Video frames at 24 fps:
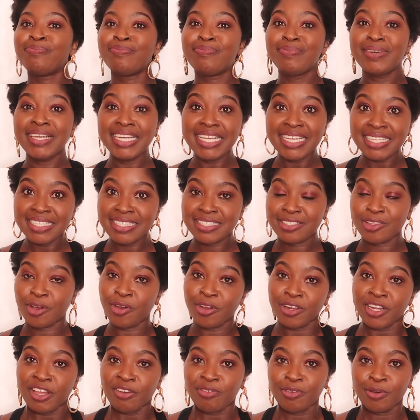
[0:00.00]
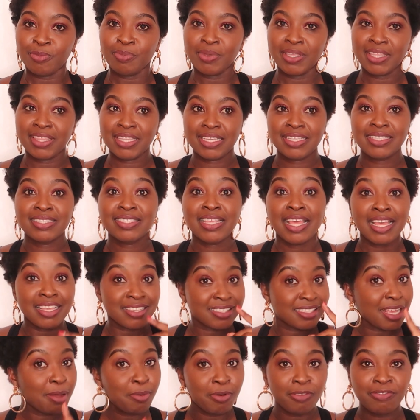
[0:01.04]
please order for me this.
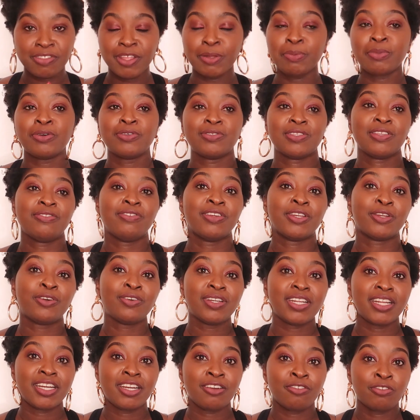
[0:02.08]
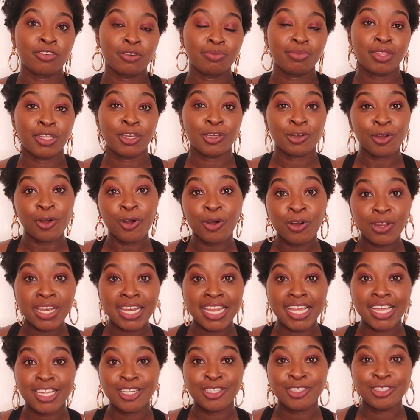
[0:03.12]
Some of them I was even ordering from the
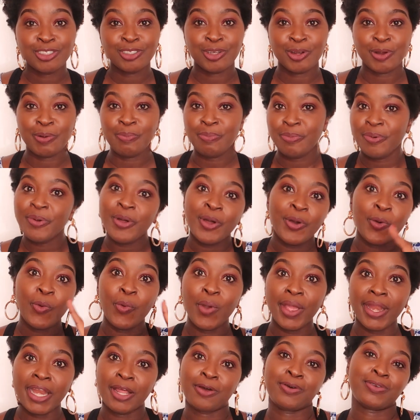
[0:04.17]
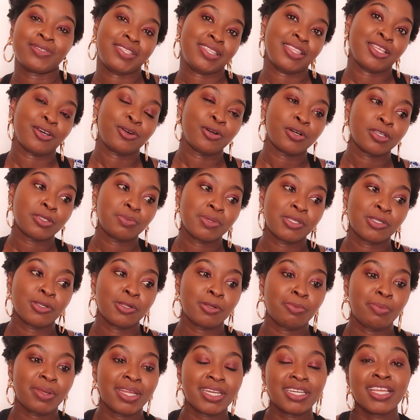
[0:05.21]
online shop when I was in the
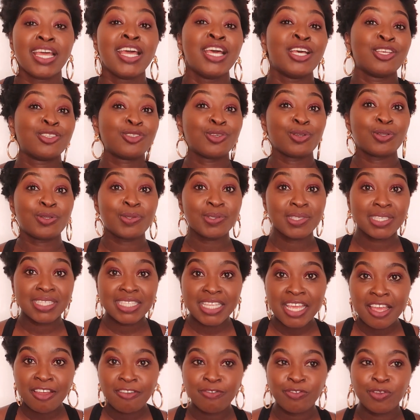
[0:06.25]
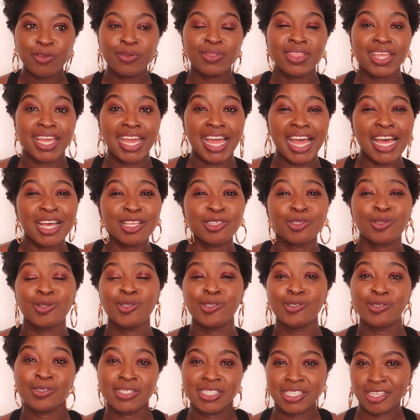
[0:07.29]
hospital bed. So to save you the
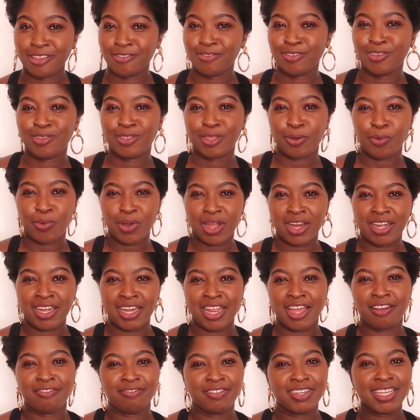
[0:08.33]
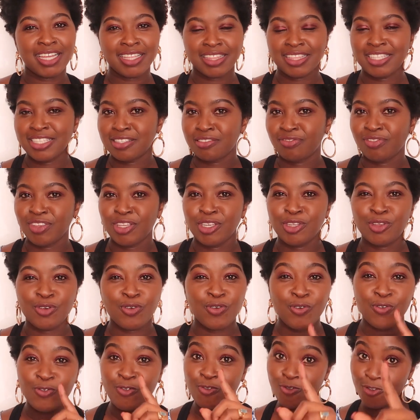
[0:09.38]
hassle, to save you the worry, I've done this
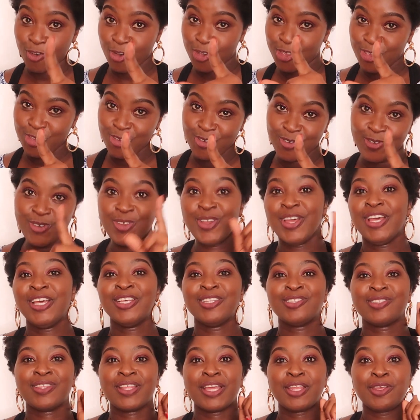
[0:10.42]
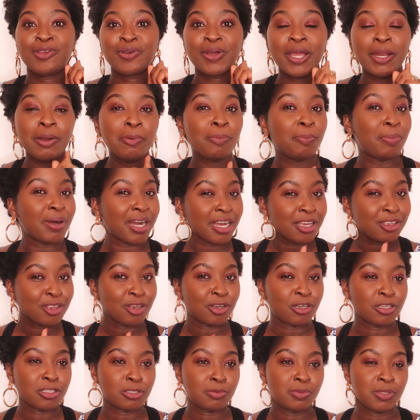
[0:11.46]
video for you so that you can pack
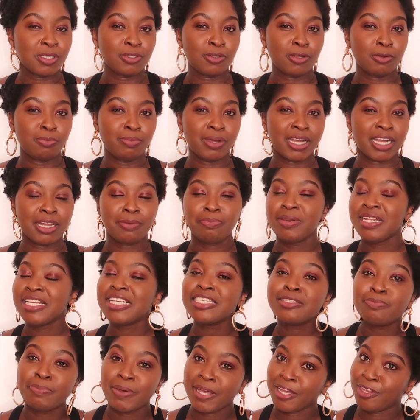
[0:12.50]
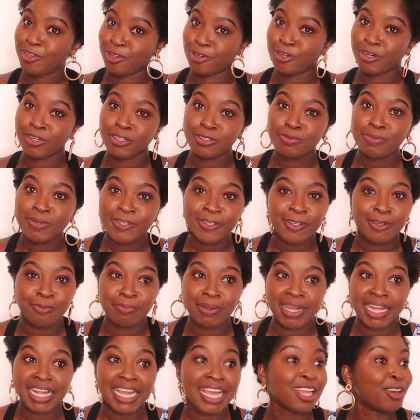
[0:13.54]
your hospital bag. Please pack your hospital
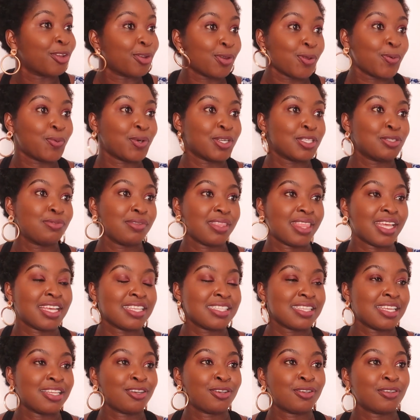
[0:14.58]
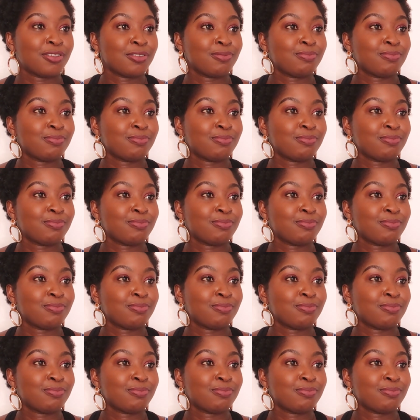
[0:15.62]
bag. I don't know what's with us and